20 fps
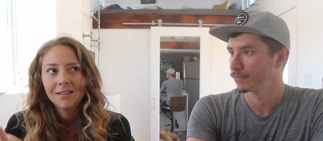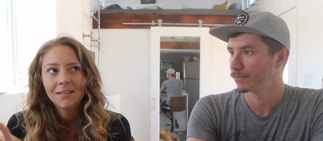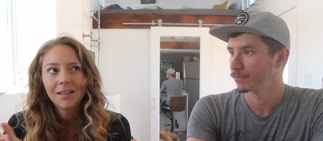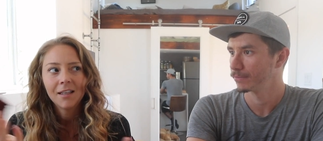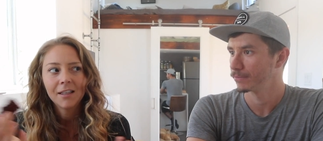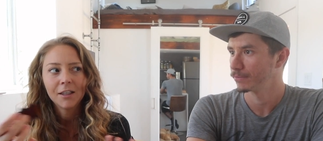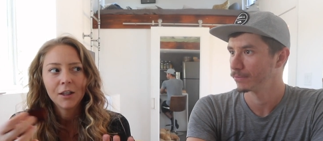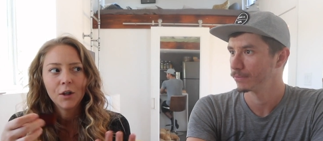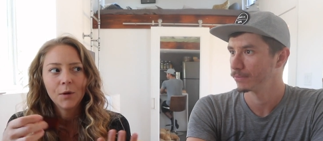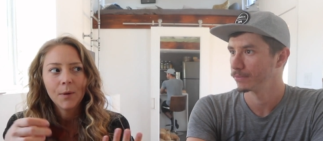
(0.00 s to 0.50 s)

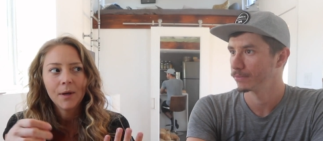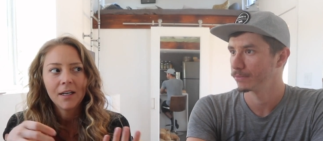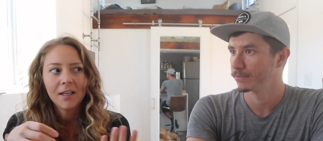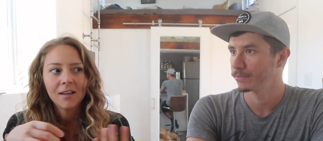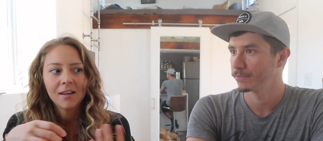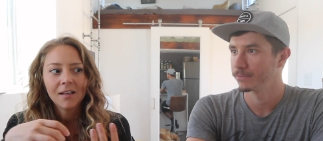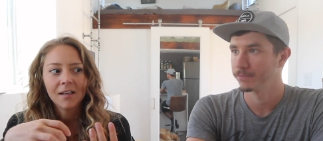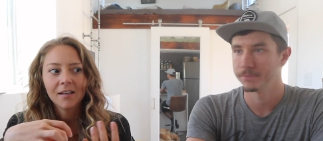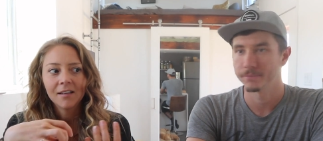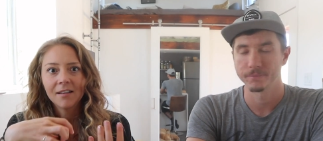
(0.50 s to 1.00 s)
Speaker 1: selling you
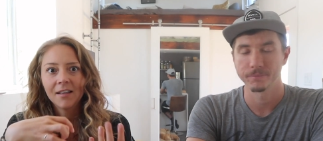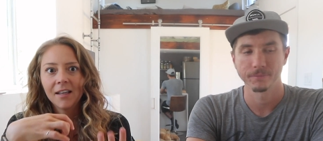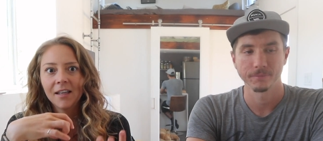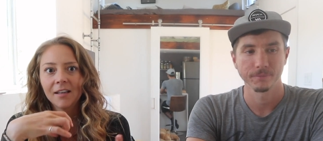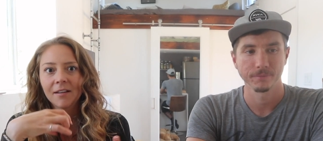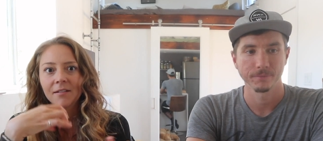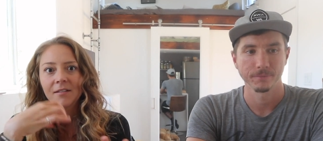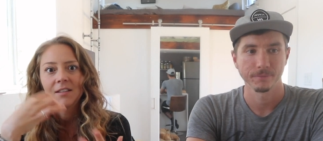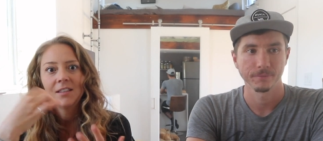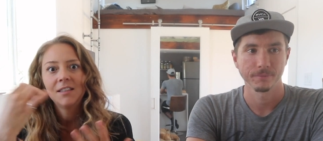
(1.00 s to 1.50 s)
anything
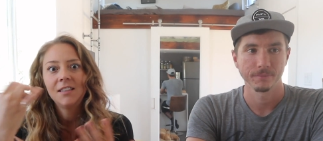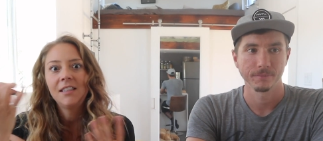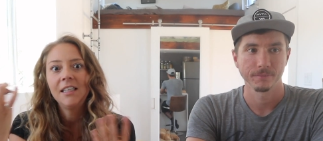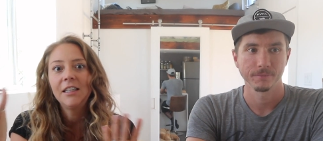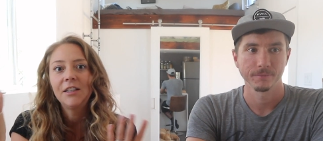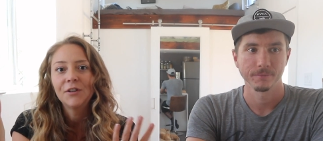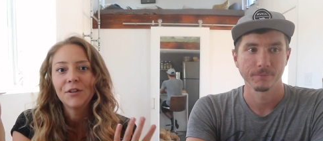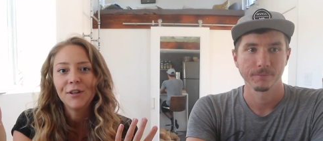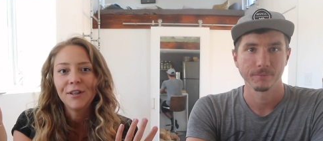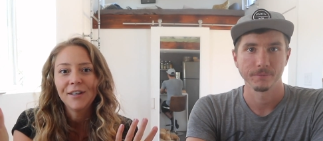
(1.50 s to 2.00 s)
like
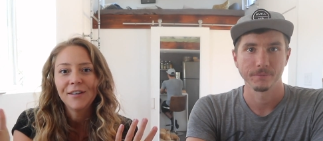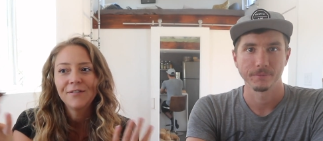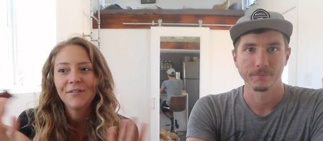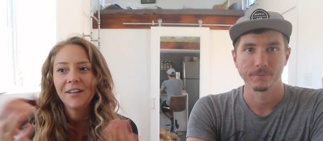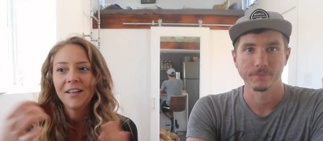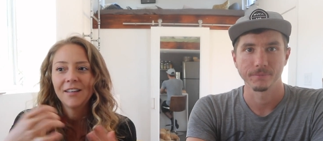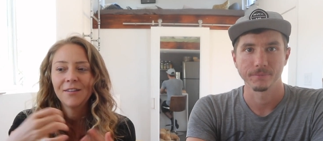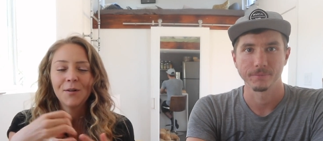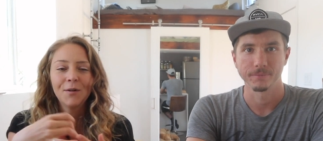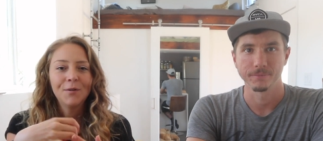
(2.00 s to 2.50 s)

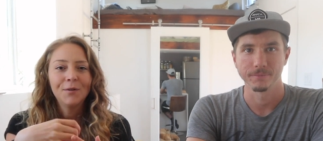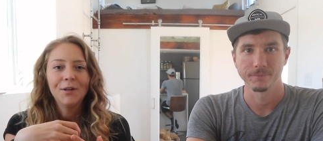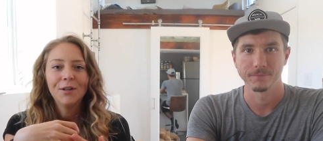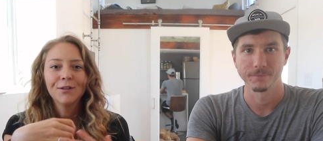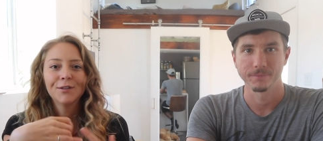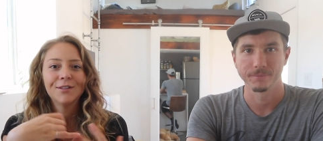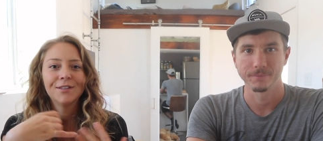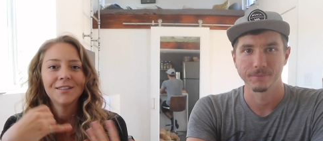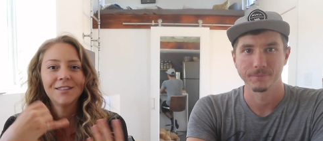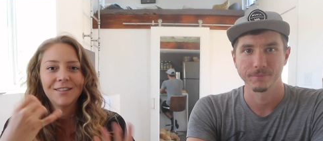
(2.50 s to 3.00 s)
secretive, like, oh, here's the